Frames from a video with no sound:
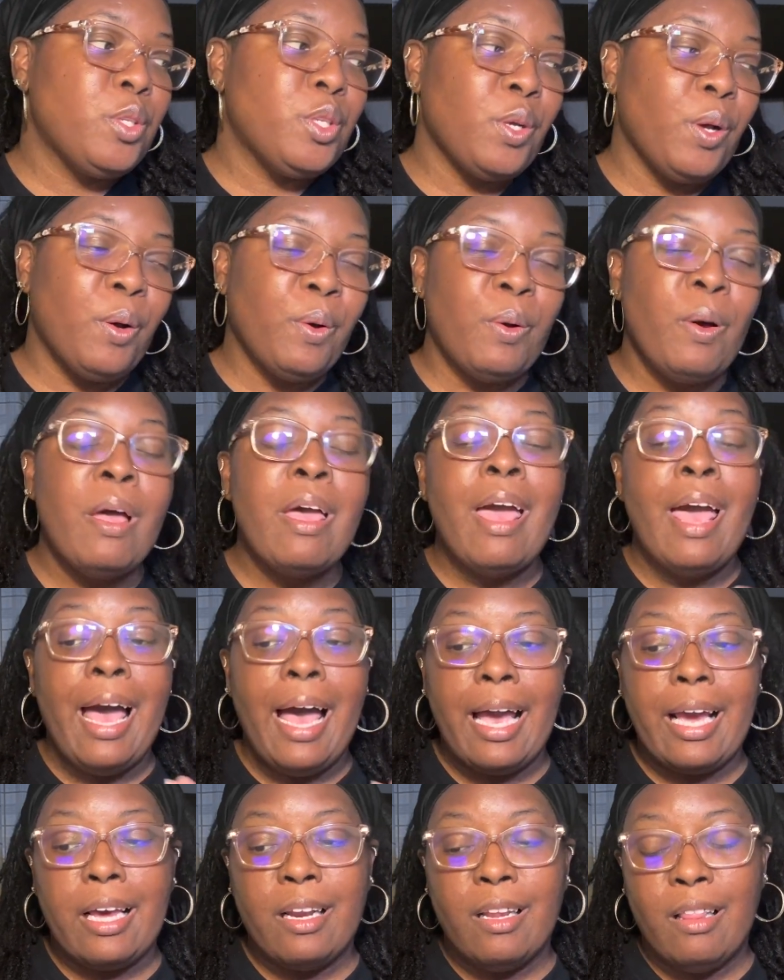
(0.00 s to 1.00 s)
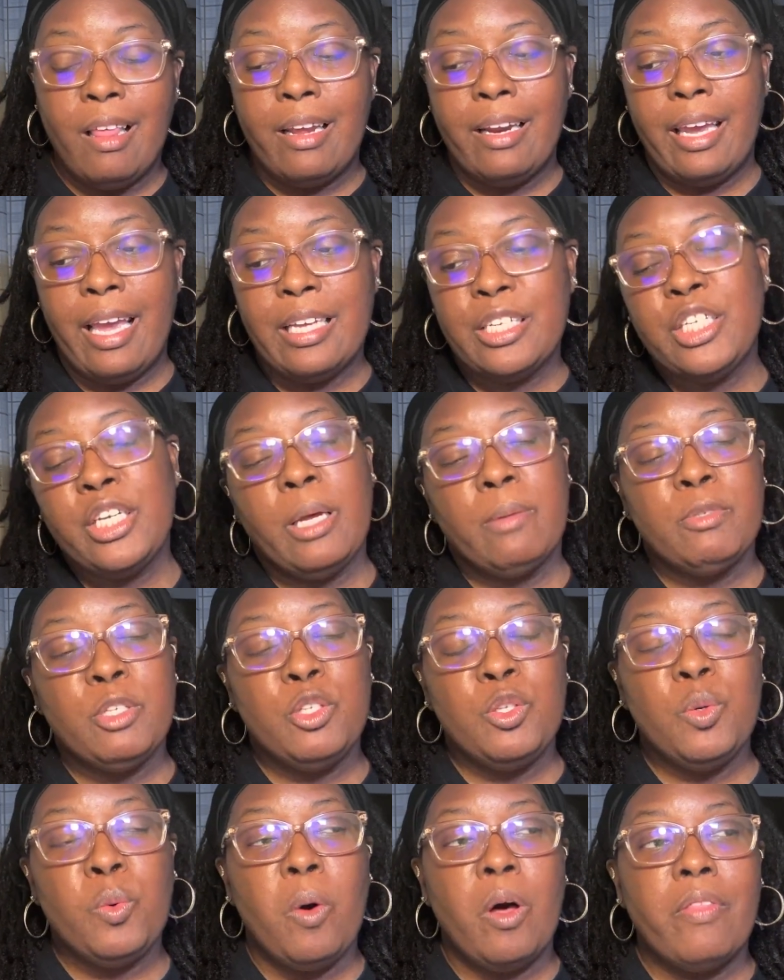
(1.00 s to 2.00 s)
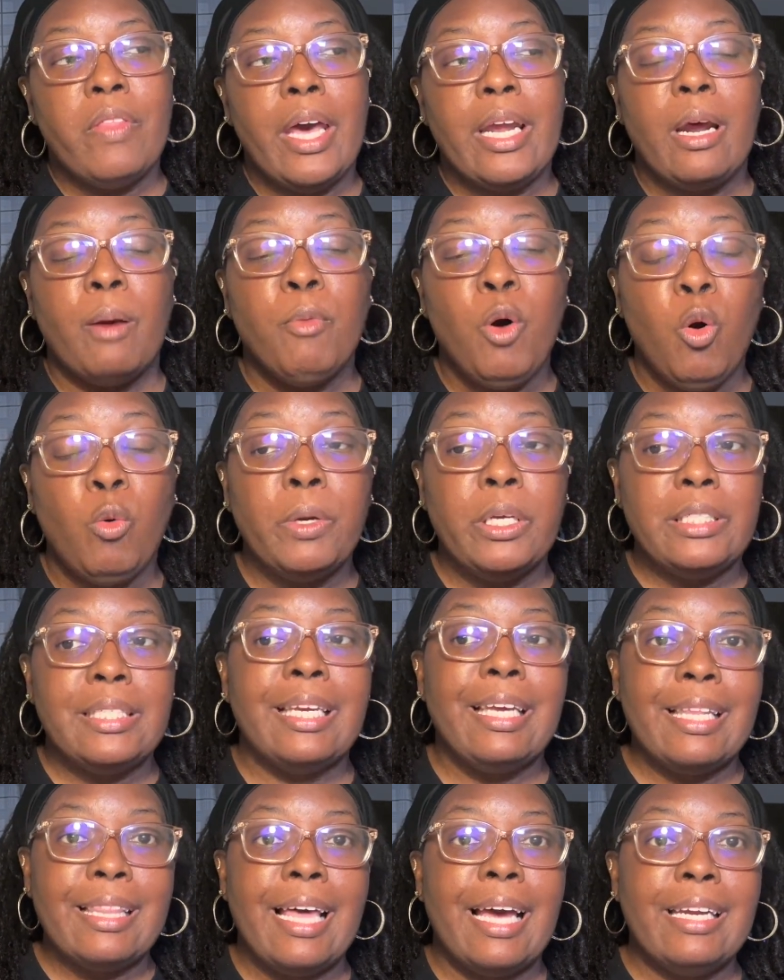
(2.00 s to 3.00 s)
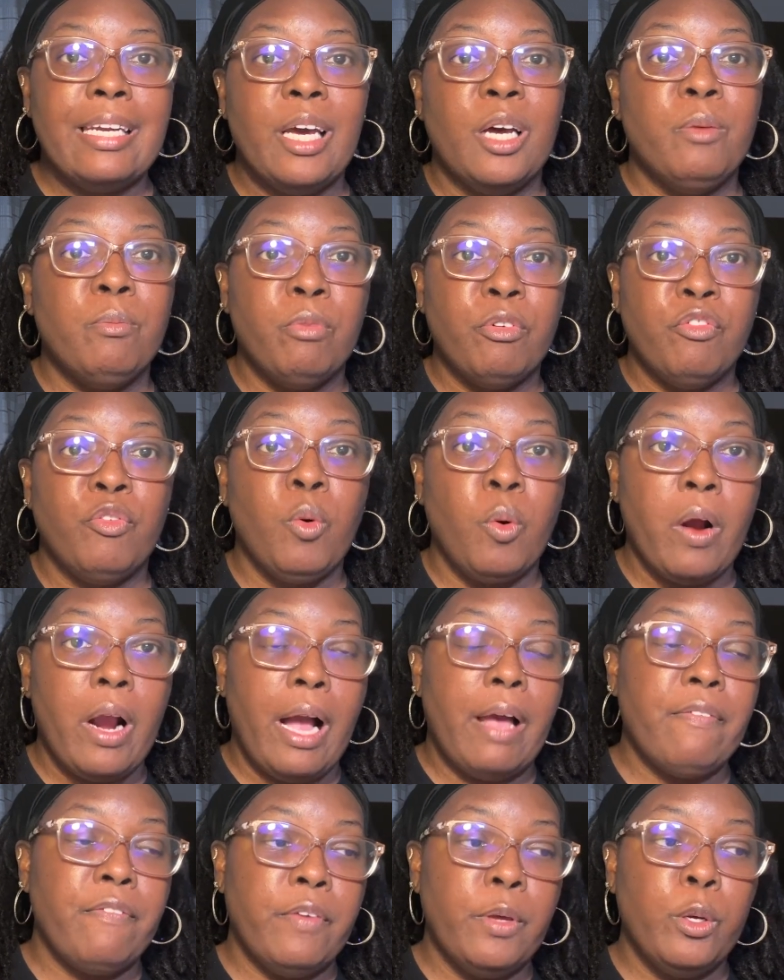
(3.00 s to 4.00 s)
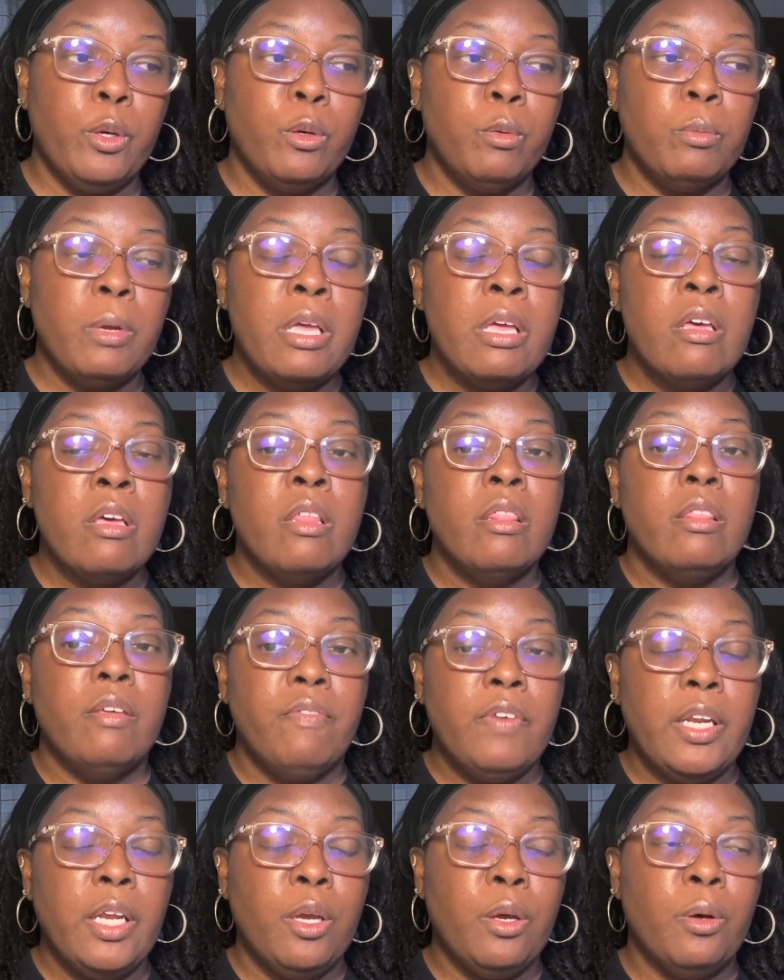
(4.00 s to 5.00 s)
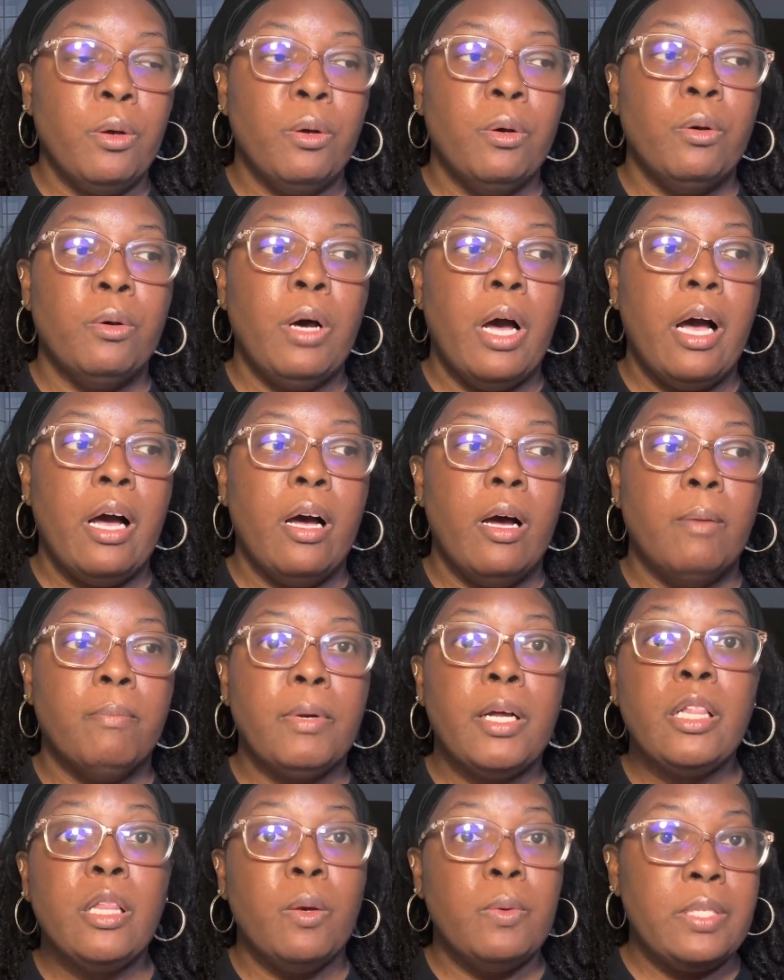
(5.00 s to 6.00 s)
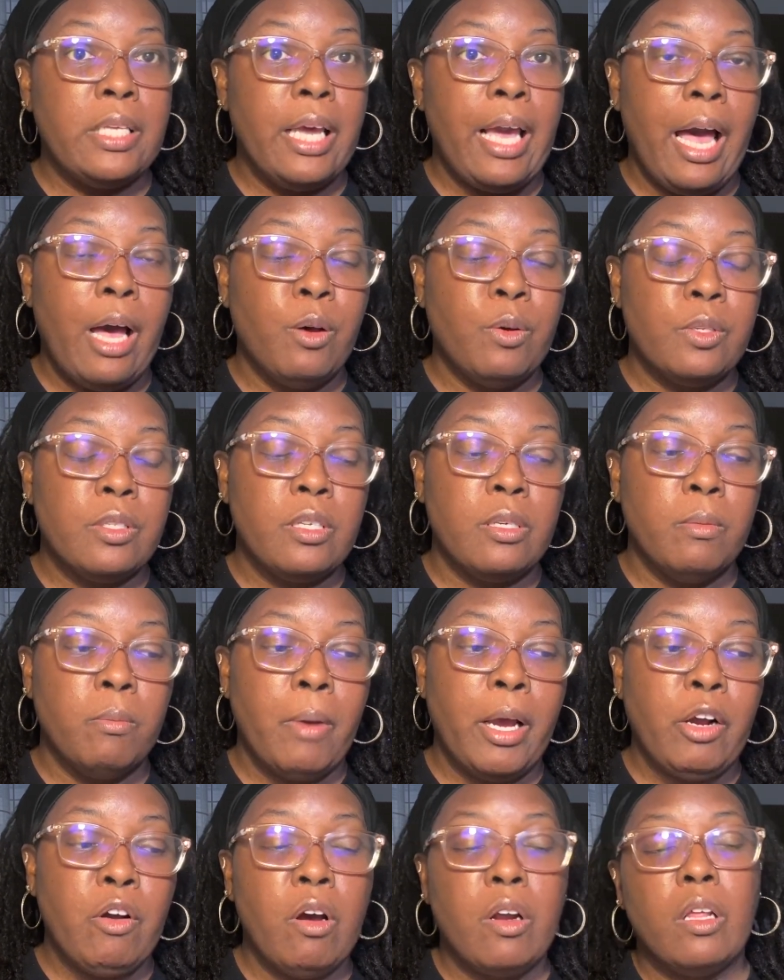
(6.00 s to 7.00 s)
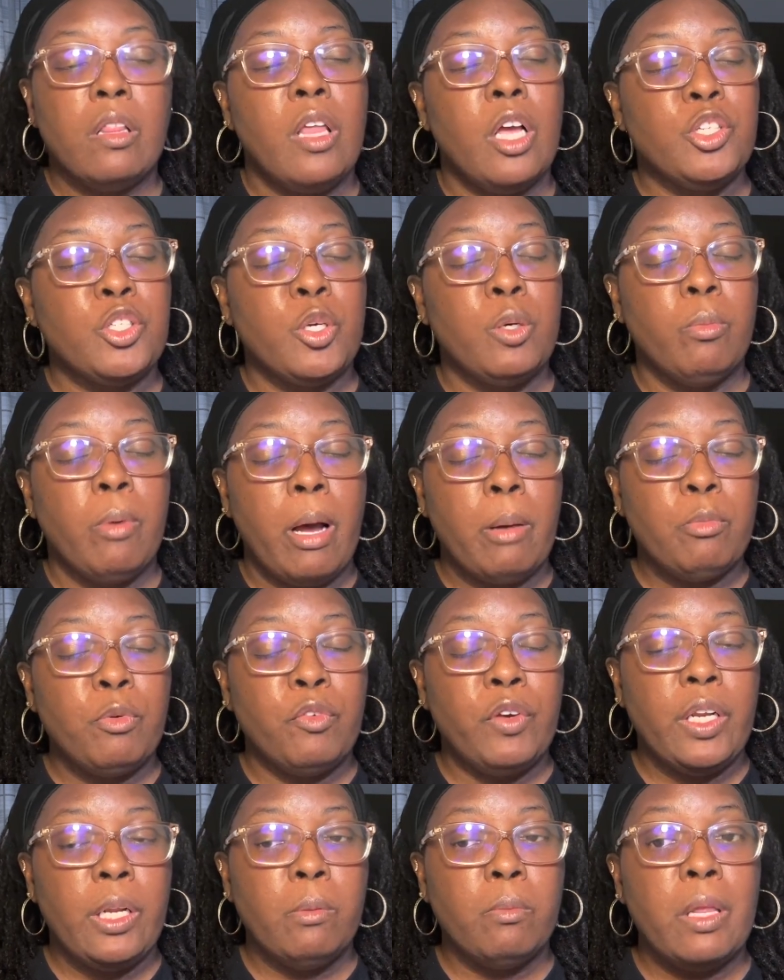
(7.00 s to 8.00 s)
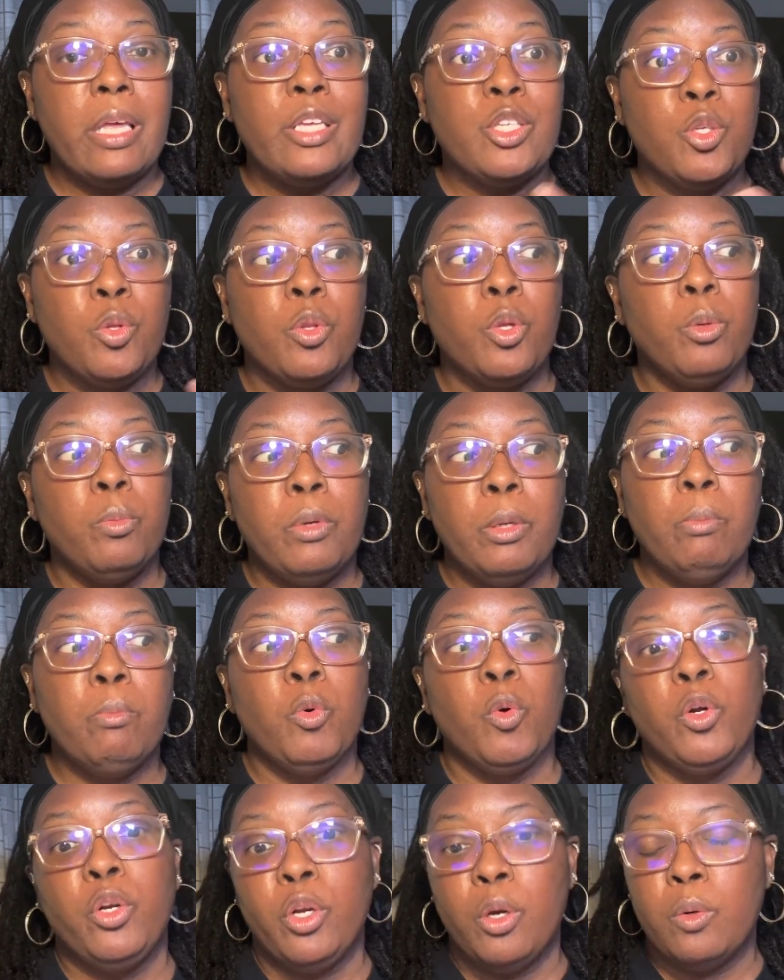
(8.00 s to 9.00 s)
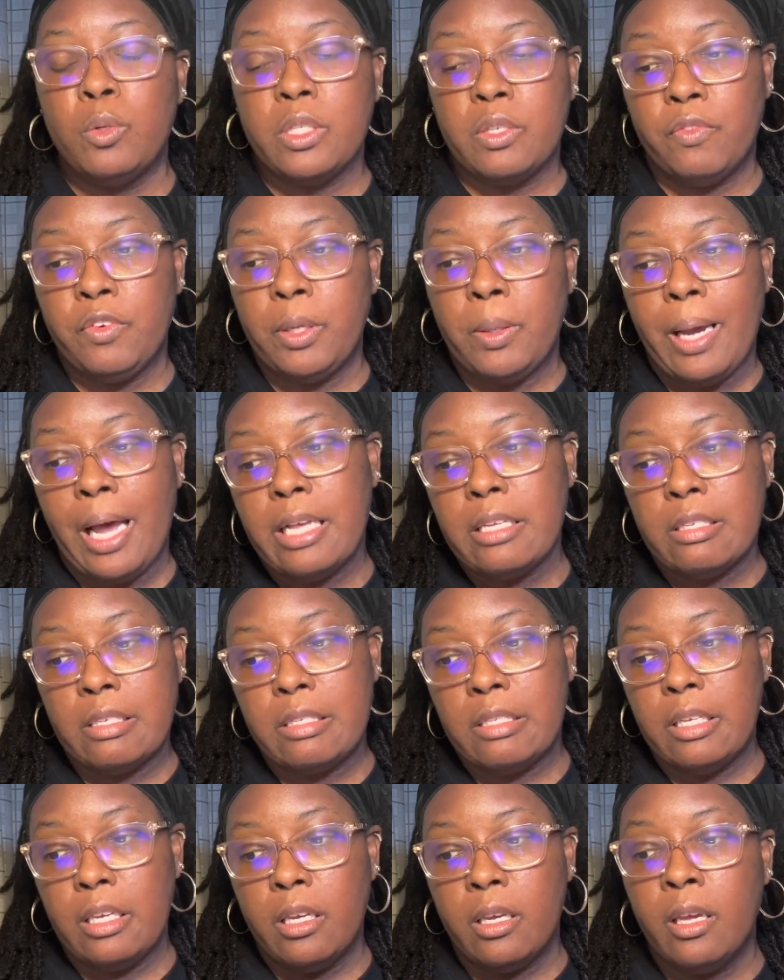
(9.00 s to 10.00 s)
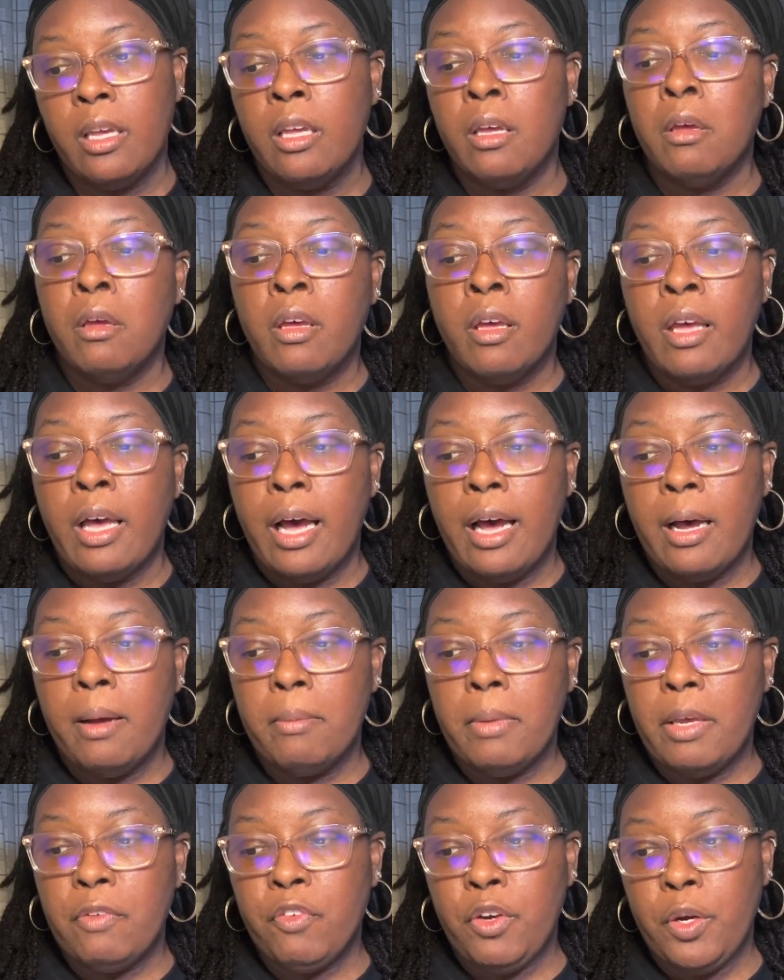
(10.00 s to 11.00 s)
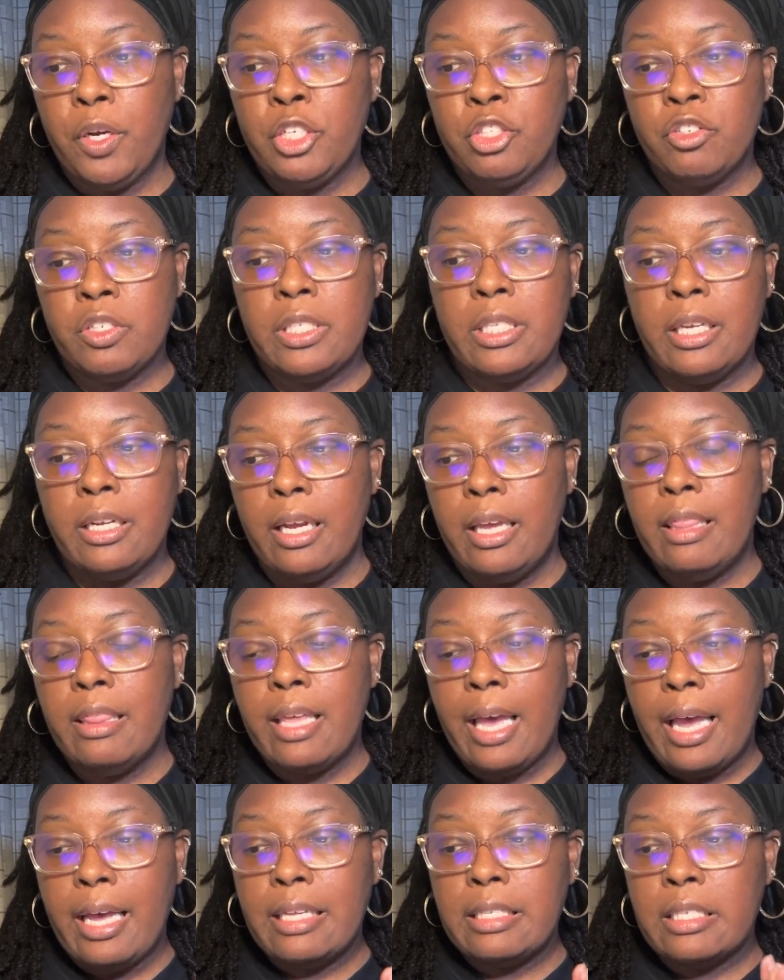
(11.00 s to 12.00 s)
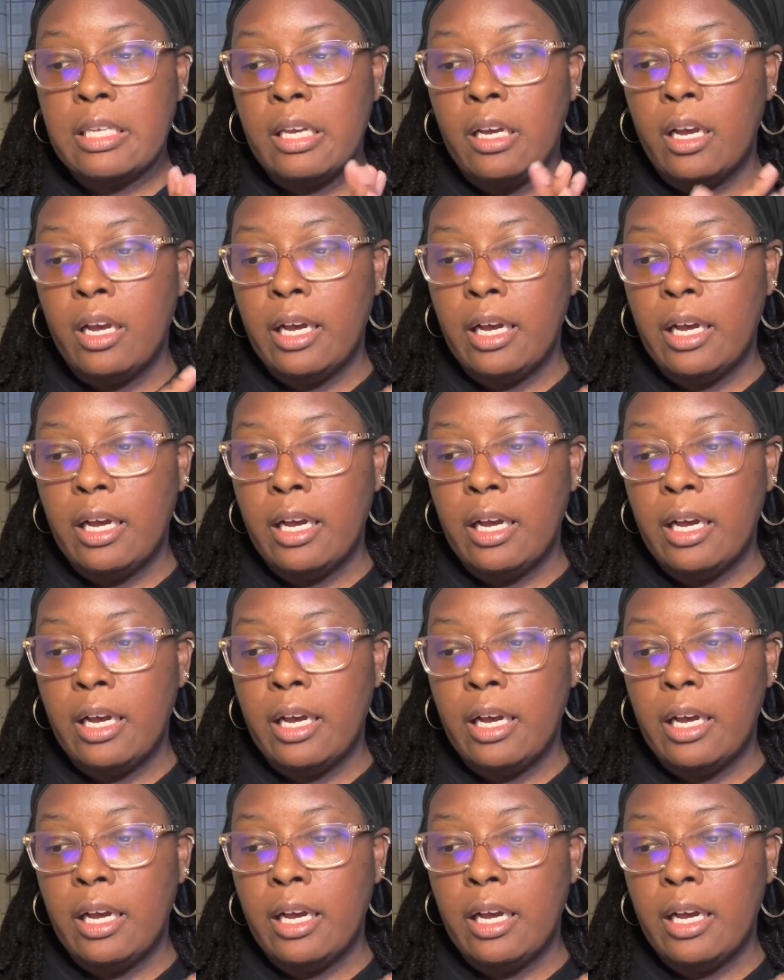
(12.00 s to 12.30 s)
So I got a lot of catching up to do on that. I'm hoping to get that done before I film the video um, closing out my chronological Bible reading plan. So there'll be more notes for you guys to see um, if you're interested in that.